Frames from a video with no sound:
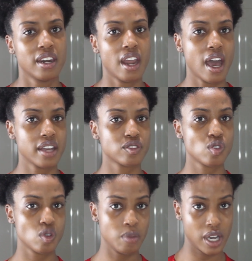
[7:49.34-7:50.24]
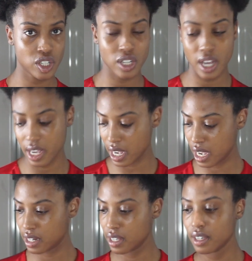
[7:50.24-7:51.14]
not too much,
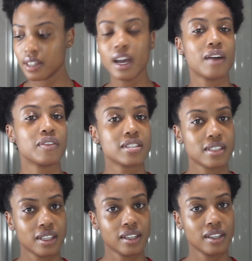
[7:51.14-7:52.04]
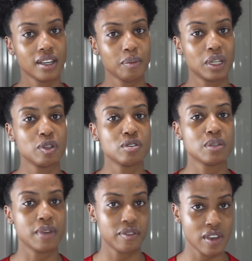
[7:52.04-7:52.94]
and obviously I'm going to be
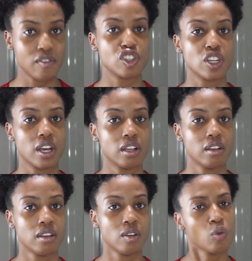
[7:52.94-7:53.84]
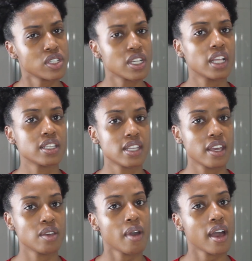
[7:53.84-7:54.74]
using my favorite gel. What gel is
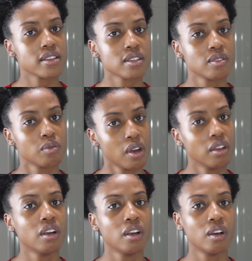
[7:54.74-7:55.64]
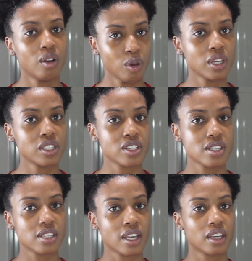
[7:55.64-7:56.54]
that, you ask? Well, hold on
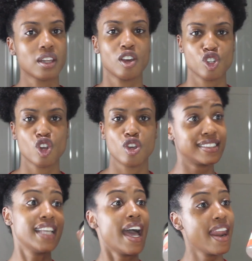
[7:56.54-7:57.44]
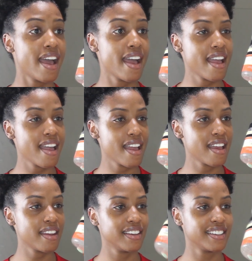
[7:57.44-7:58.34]
just a second and I'll show you.
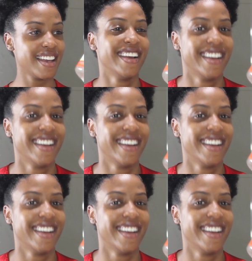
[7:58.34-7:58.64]
Done!